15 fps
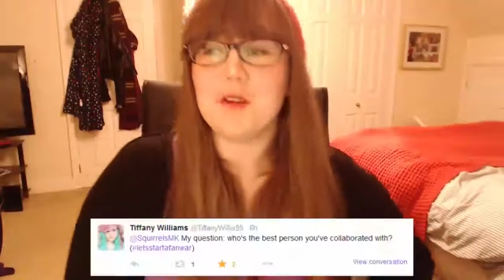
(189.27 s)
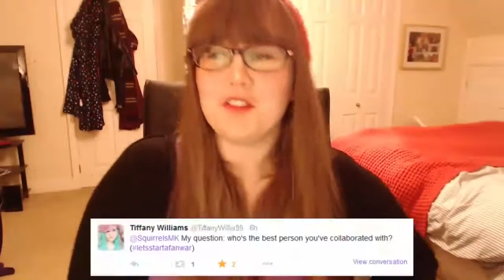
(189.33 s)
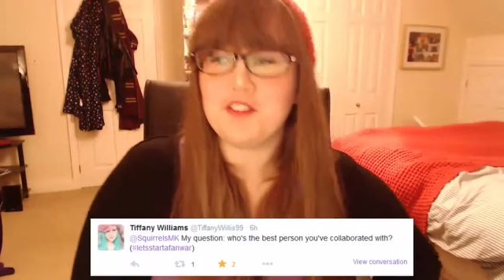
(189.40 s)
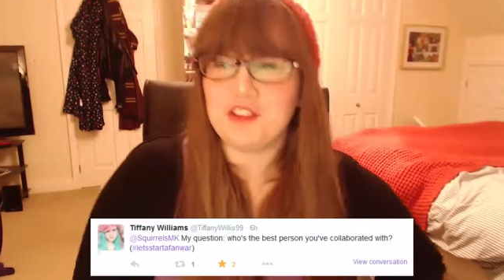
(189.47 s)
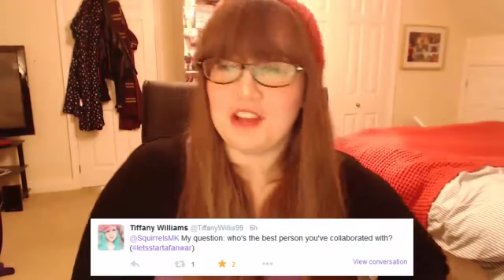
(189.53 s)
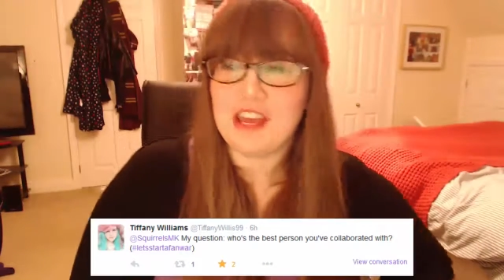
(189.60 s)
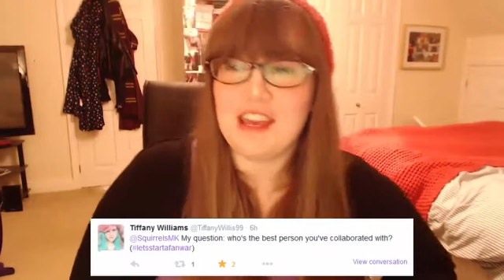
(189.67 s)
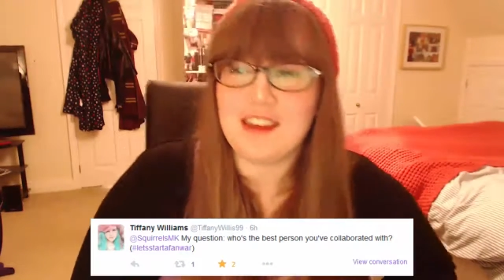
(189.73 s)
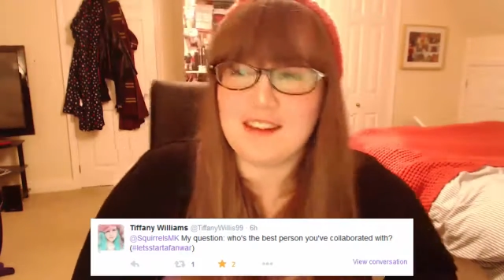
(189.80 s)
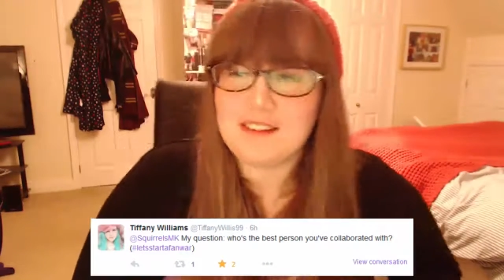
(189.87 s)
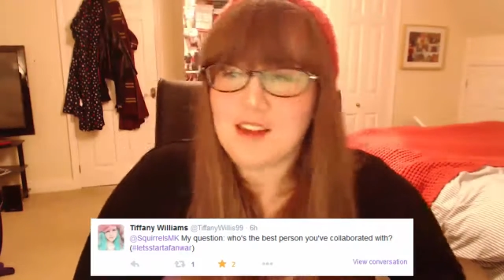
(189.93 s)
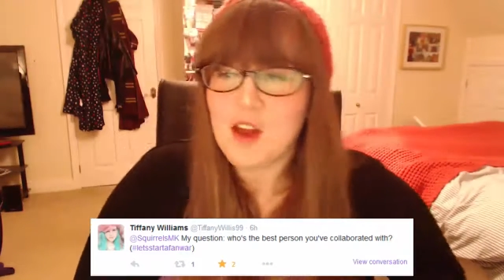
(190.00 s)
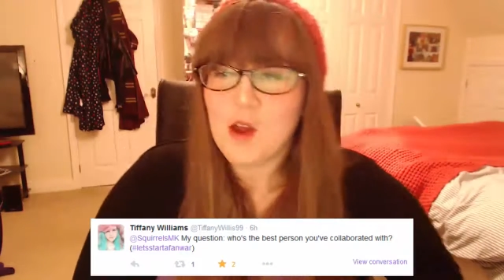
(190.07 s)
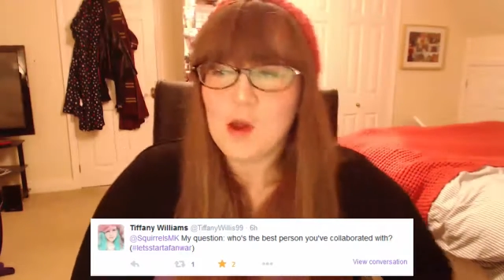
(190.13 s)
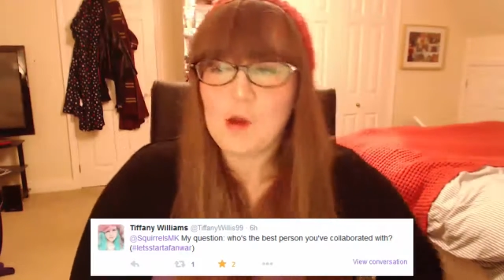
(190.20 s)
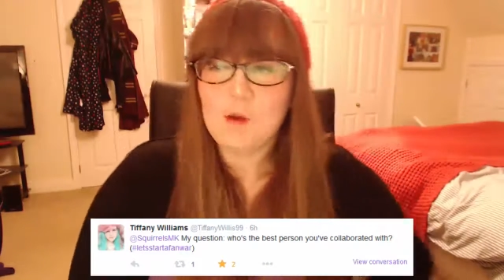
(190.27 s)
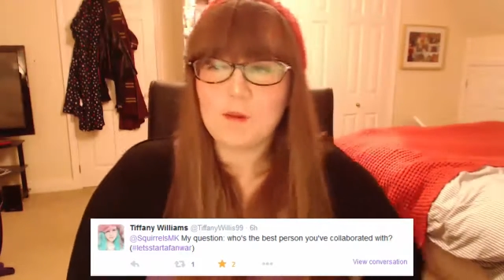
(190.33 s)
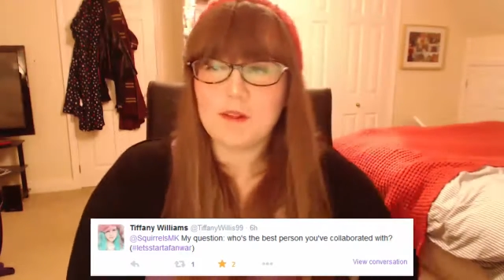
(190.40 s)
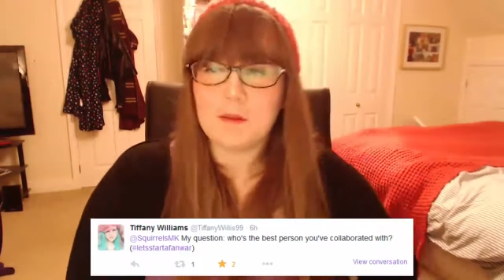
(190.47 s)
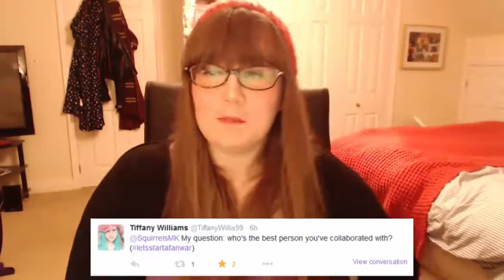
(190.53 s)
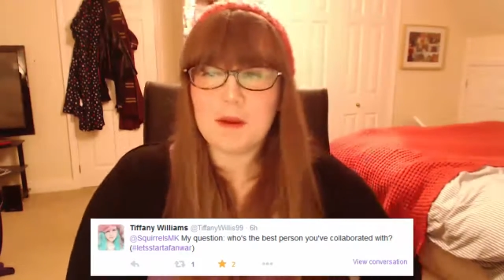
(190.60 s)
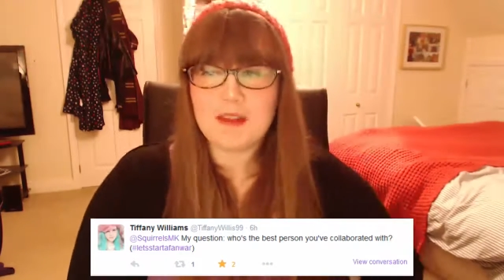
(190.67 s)
question is,
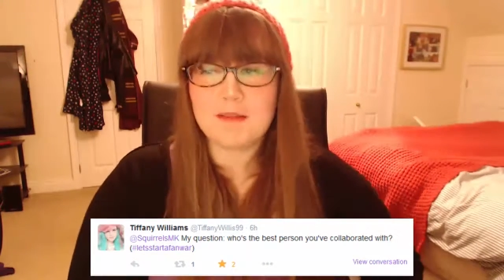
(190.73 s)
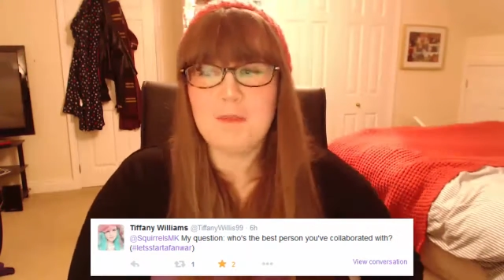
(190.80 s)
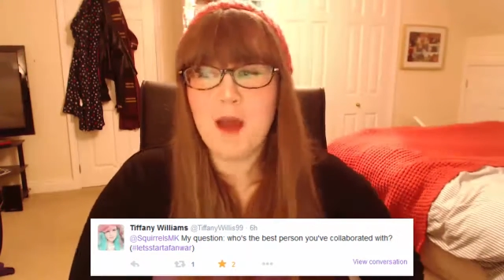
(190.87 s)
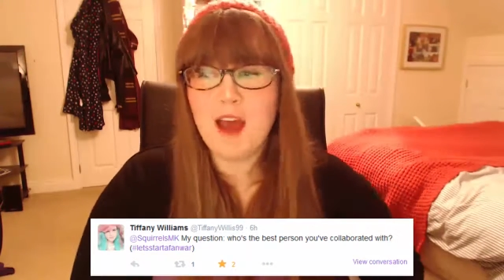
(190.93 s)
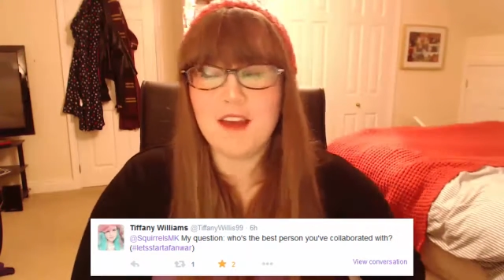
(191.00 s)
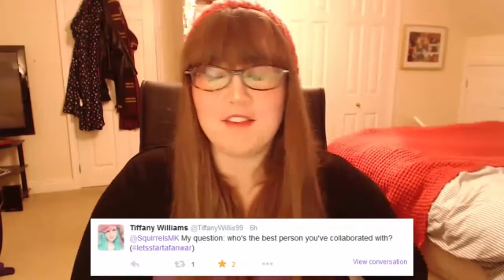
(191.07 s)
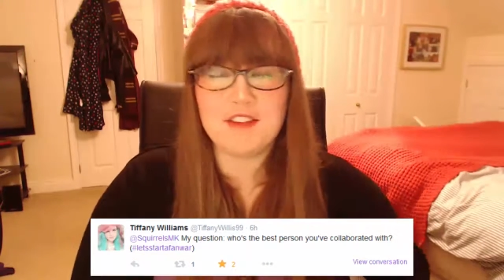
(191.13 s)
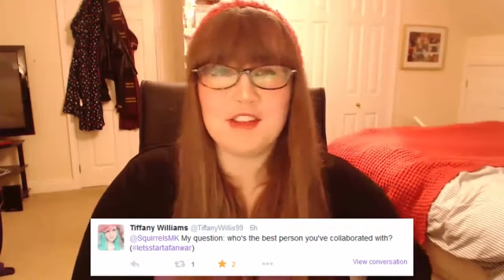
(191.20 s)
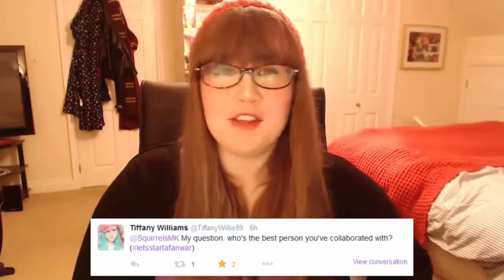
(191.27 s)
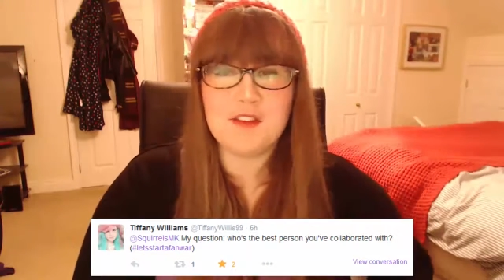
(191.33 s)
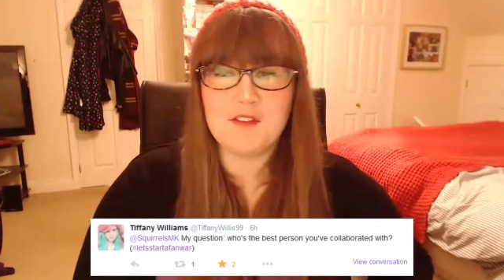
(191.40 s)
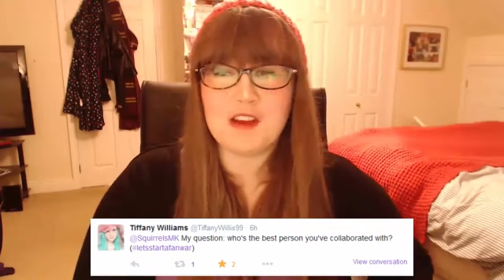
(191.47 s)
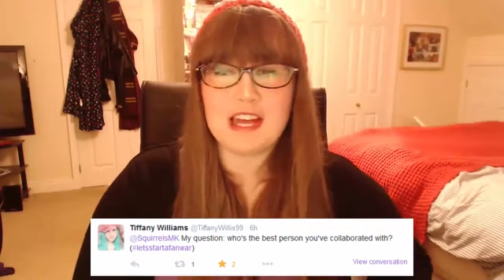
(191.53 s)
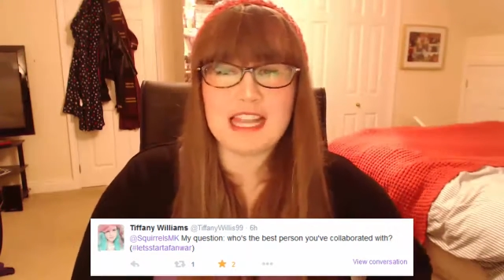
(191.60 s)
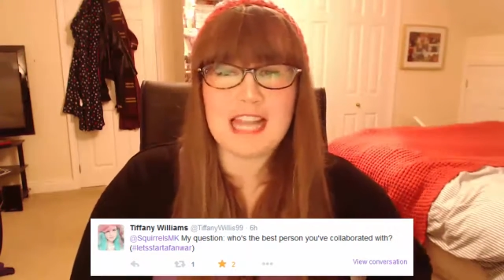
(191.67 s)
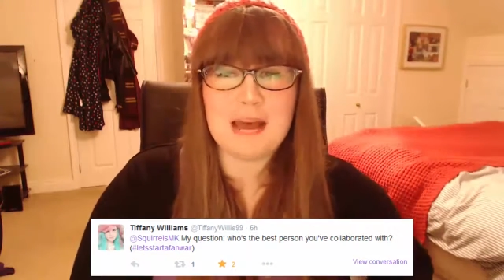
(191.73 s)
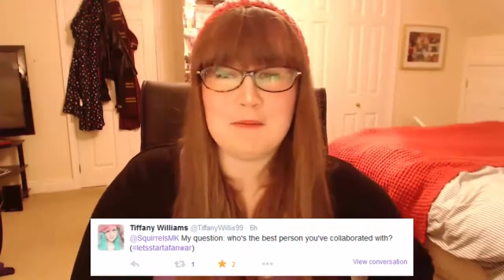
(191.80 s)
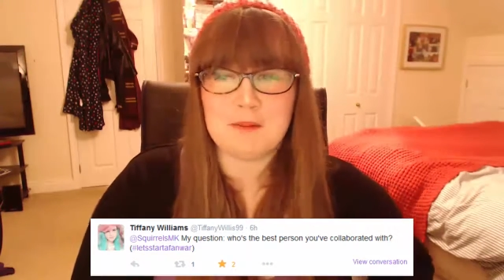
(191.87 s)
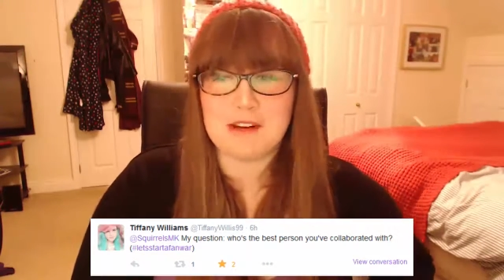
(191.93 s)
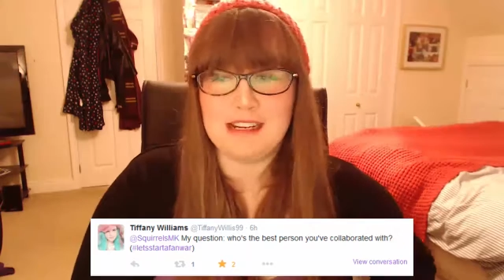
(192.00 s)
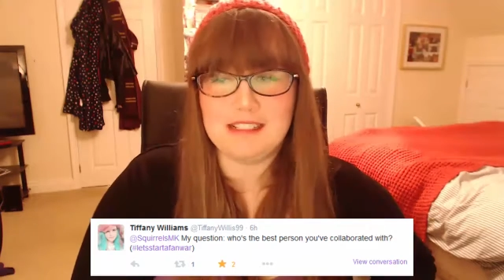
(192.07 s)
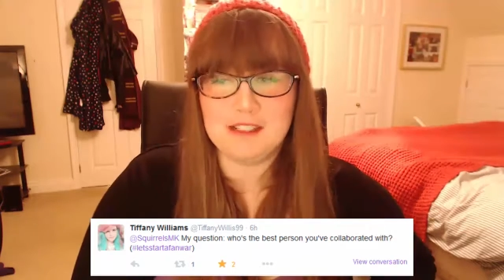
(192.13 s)
who's the best person you've
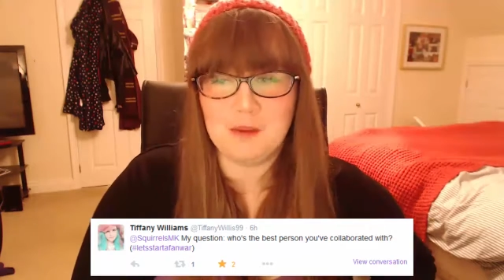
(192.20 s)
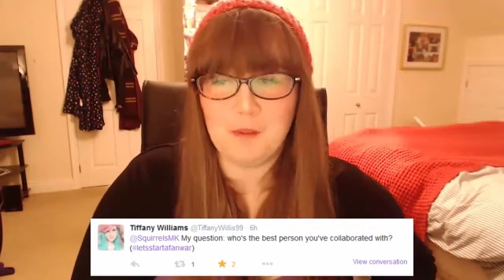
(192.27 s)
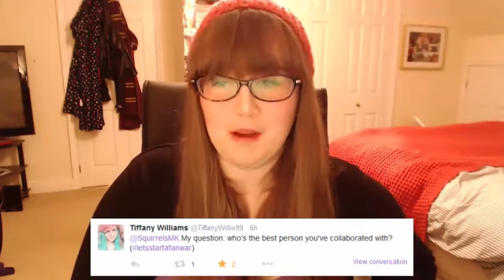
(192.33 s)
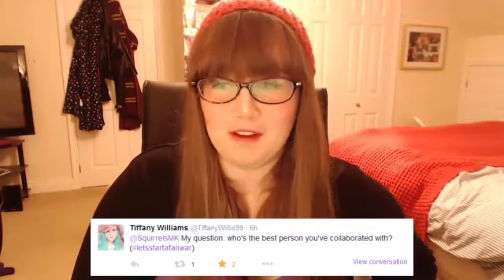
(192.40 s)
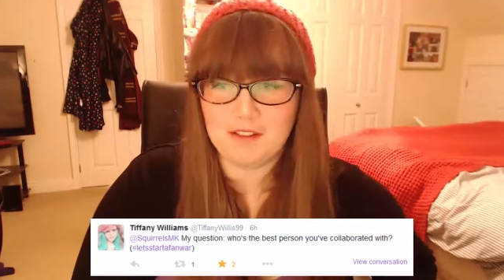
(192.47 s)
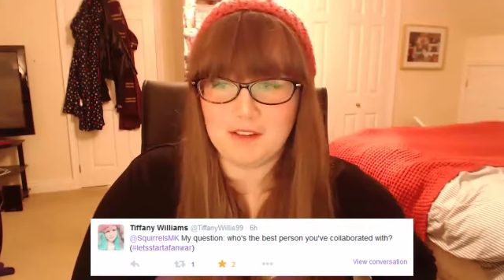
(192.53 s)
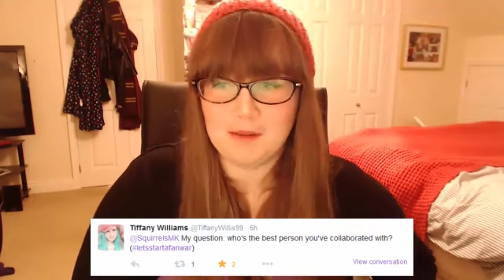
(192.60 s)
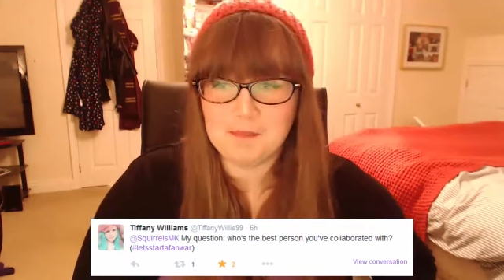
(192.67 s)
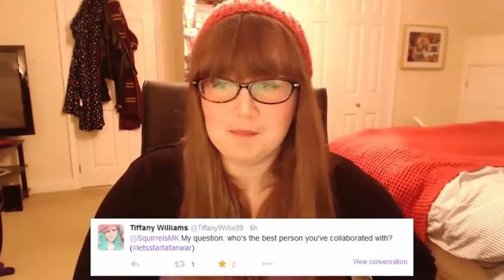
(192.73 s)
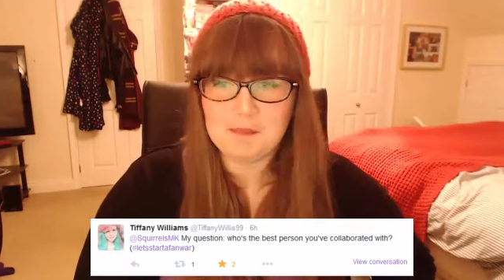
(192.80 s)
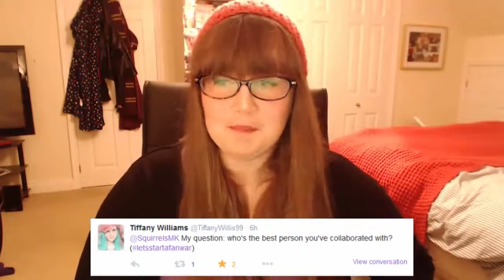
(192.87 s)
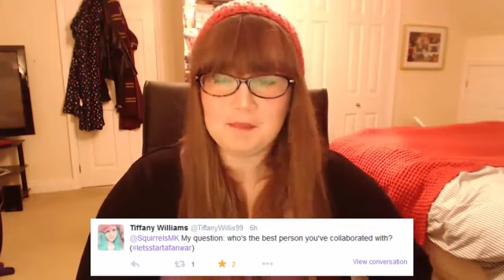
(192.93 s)
collaborated with?